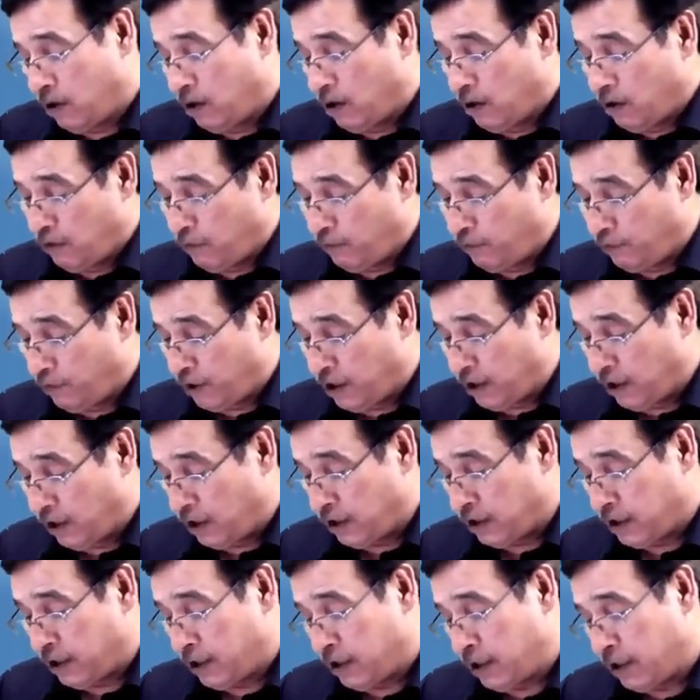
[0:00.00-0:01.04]

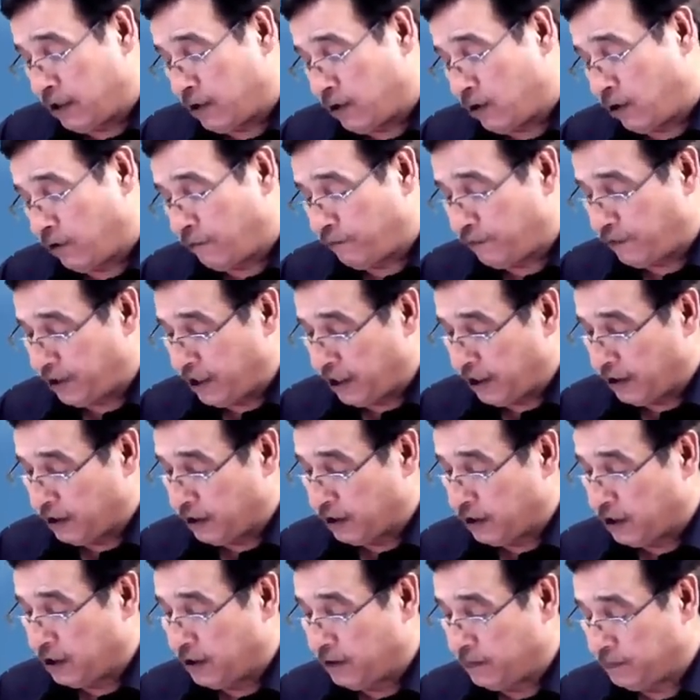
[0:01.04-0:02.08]
One-third of rent,
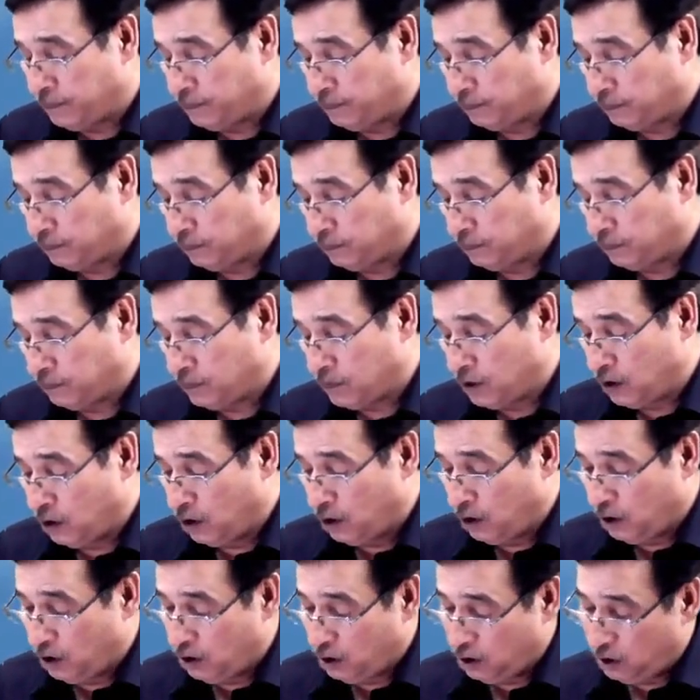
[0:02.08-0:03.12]

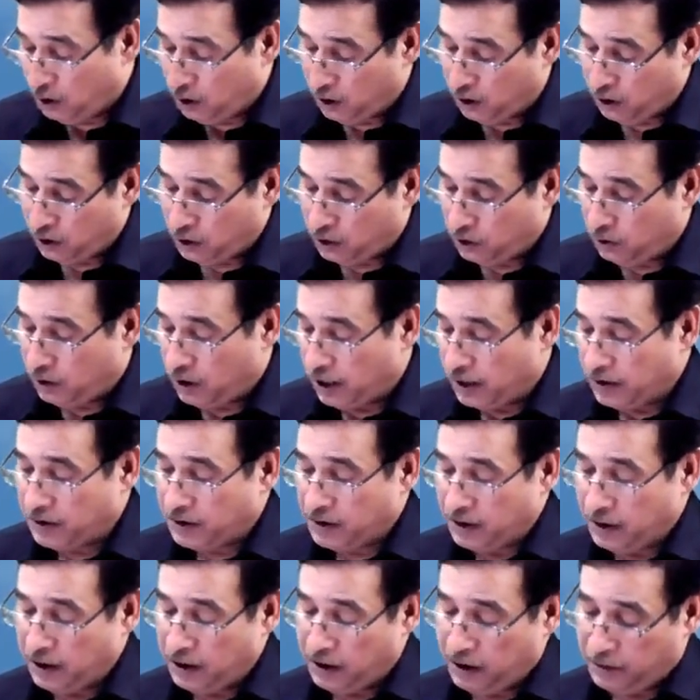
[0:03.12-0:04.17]
or should I
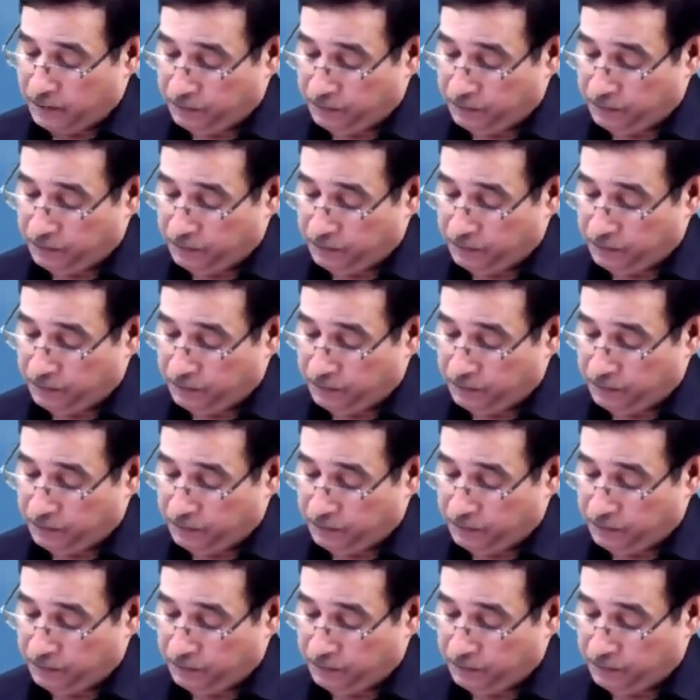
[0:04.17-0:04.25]
say,